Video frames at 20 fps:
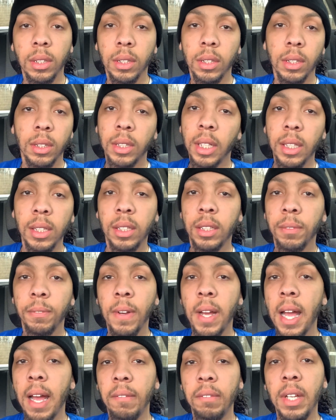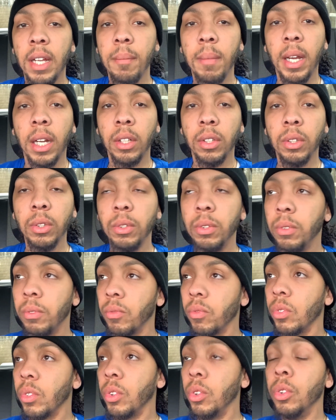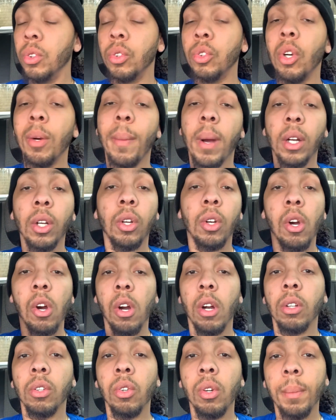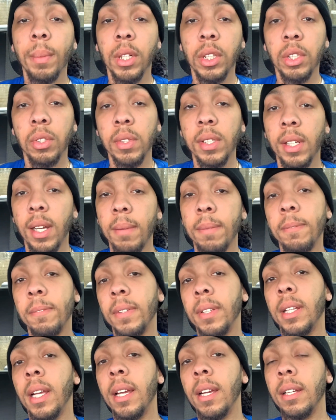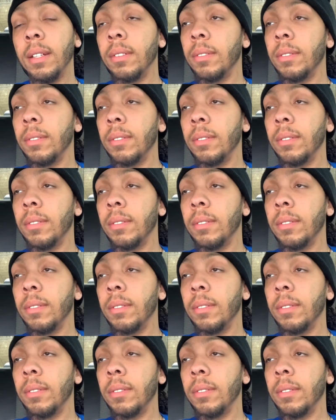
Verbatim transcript: Didn't survive. Didn't make it through. You threw him out the car. Threw him in the street, laughing for dead.